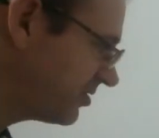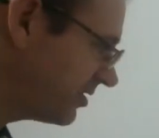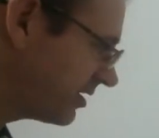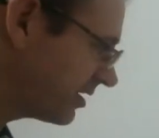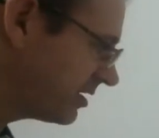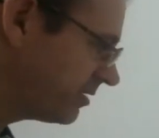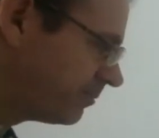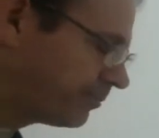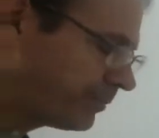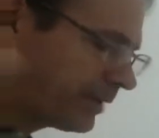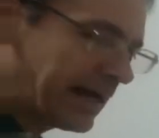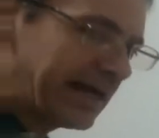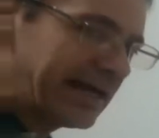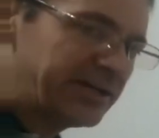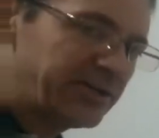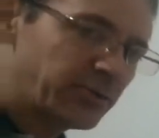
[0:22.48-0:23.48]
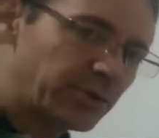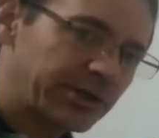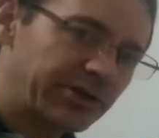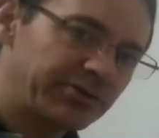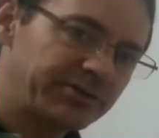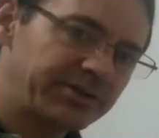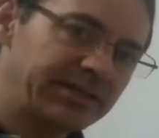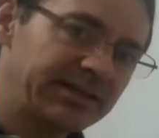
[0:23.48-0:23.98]
the combined, where you're
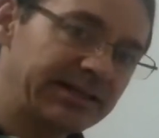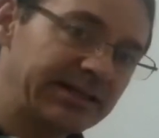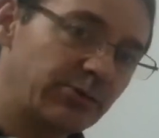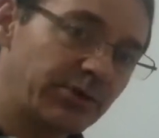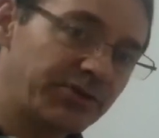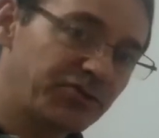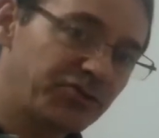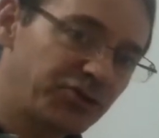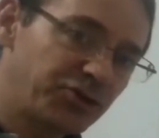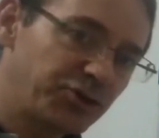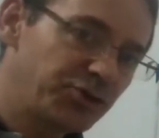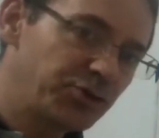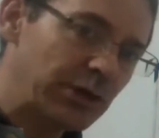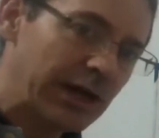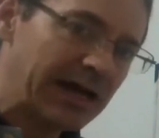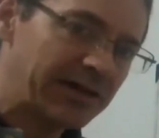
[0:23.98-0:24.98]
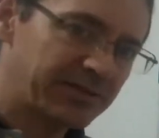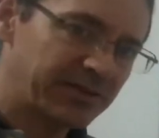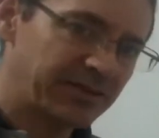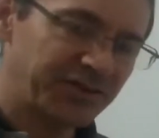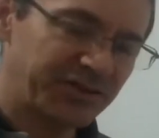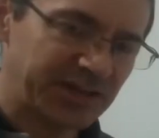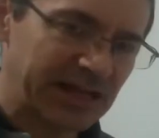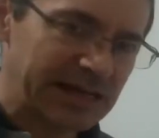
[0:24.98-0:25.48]
dealing with two at the
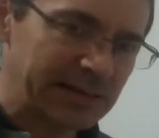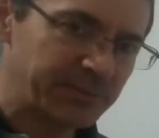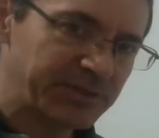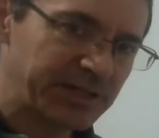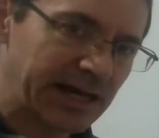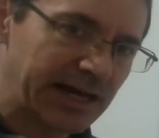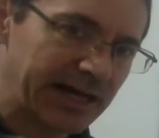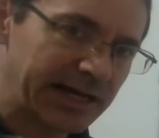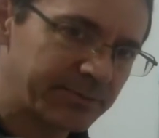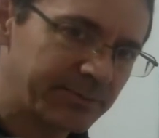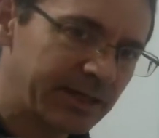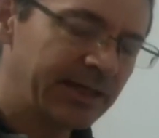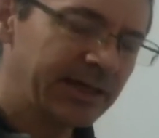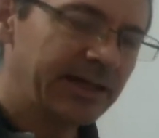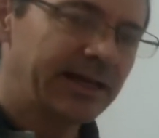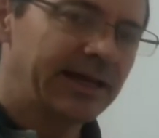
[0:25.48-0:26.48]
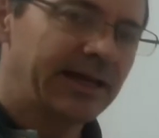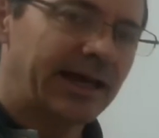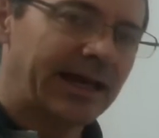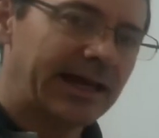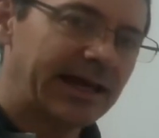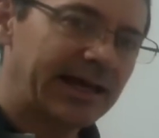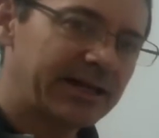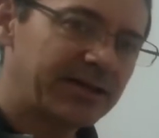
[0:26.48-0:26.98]
same time,
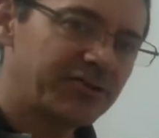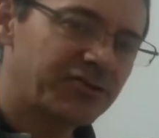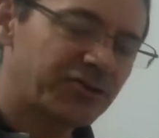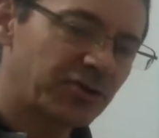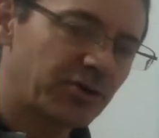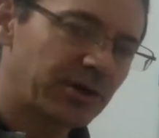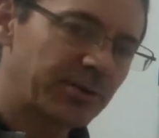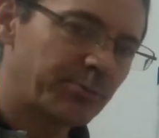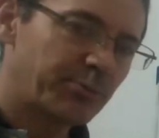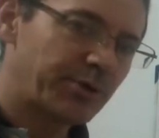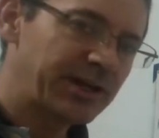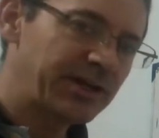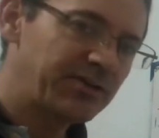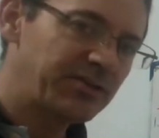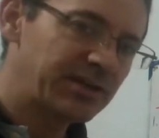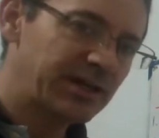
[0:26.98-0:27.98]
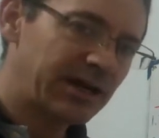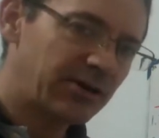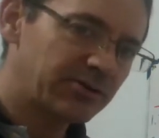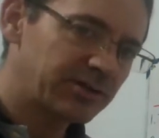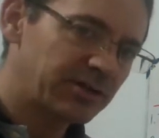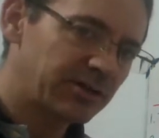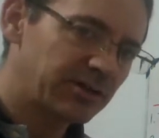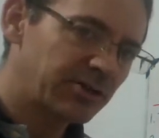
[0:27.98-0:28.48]
and so it brings out
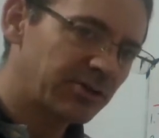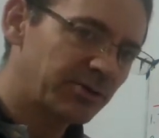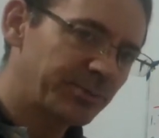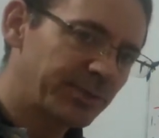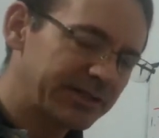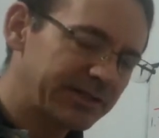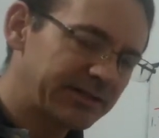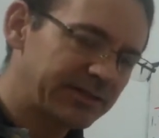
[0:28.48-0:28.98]
a little bit